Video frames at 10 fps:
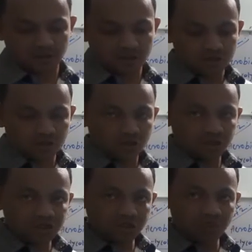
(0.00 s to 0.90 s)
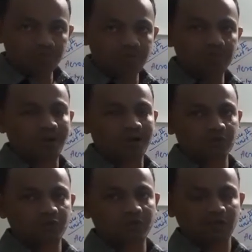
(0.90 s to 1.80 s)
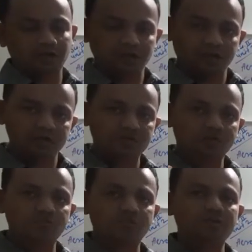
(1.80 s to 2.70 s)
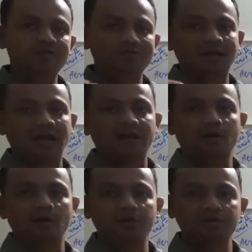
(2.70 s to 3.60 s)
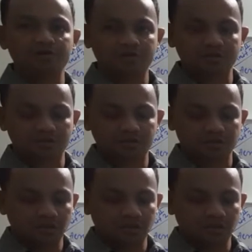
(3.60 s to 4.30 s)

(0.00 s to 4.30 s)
So EMP pathway, it also means glycolysis.